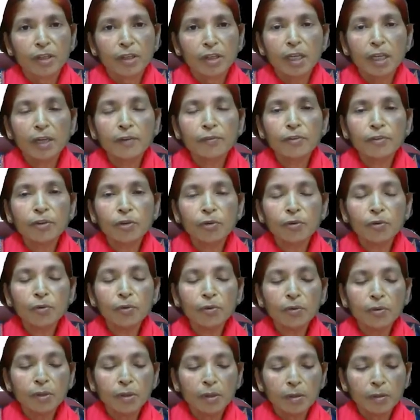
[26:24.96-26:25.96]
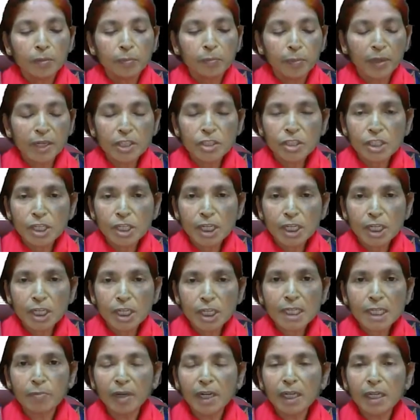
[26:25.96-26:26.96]
If you purchase
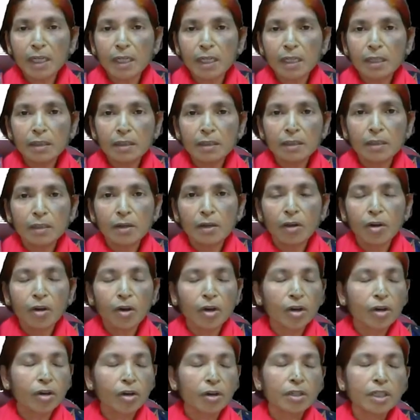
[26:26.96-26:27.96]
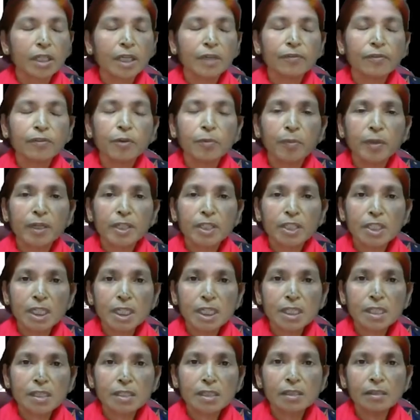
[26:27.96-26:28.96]
building or if you
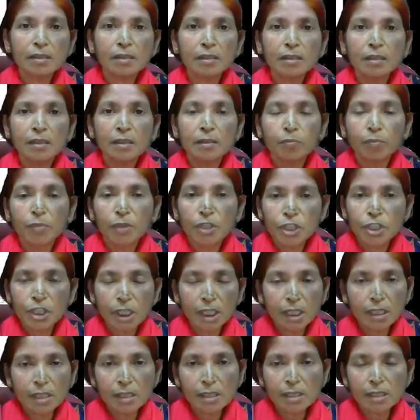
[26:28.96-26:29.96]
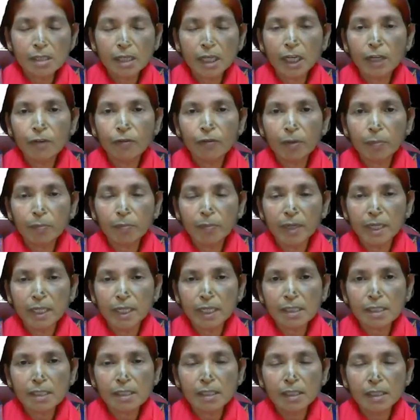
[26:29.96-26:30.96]
purchase machines,
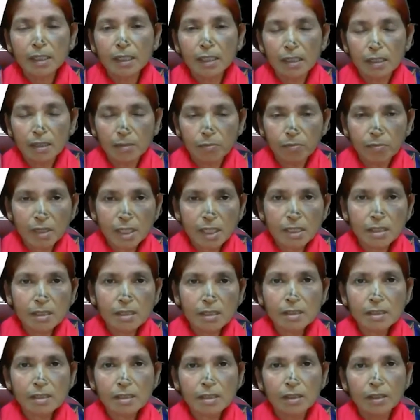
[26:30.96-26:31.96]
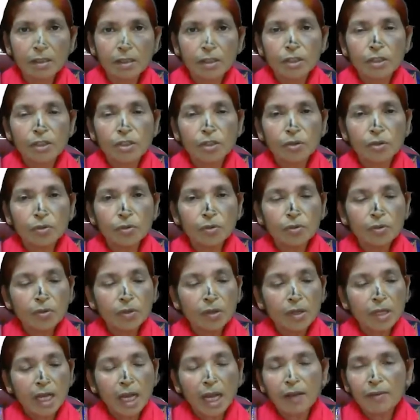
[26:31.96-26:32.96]
equipments, it means you
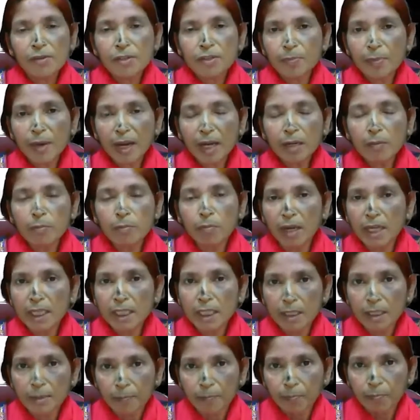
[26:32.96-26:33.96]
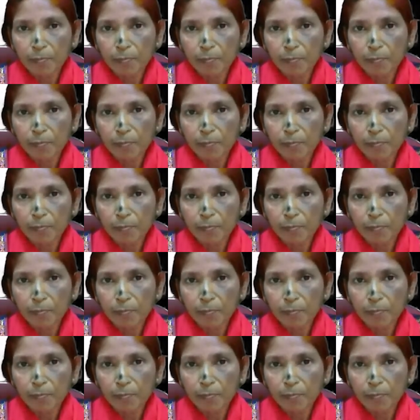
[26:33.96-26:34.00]
have spent money.